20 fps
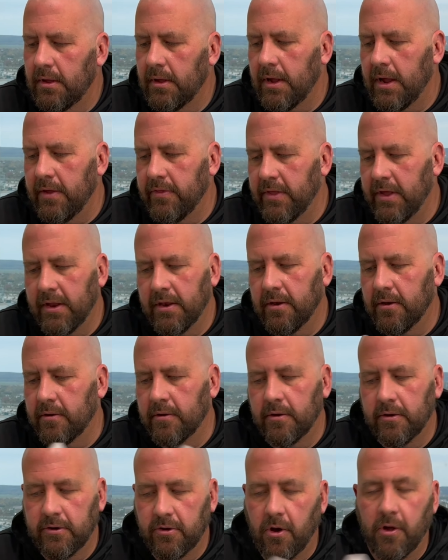And then
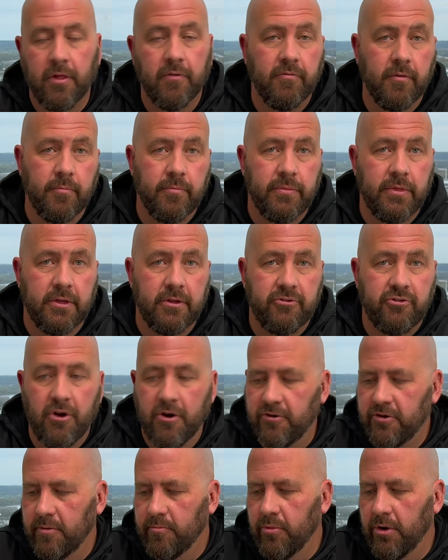in all of them, the
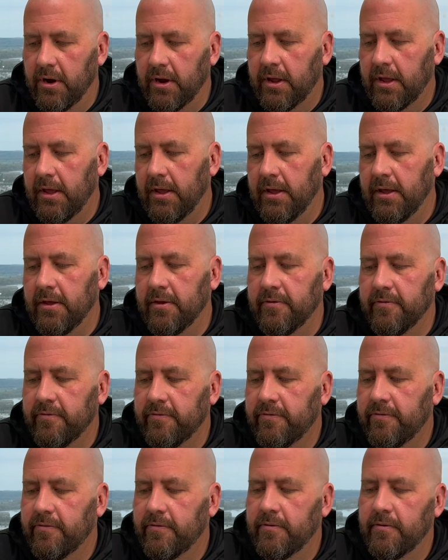charging brick
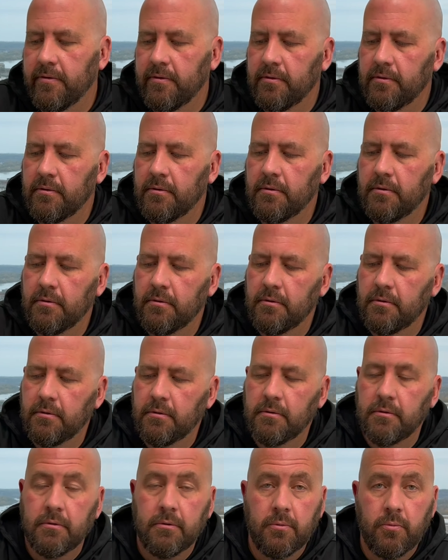is
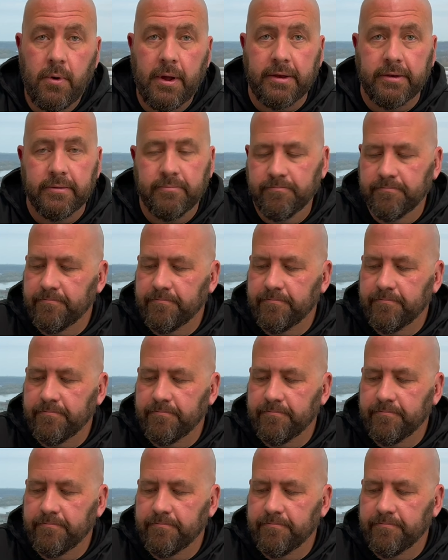white.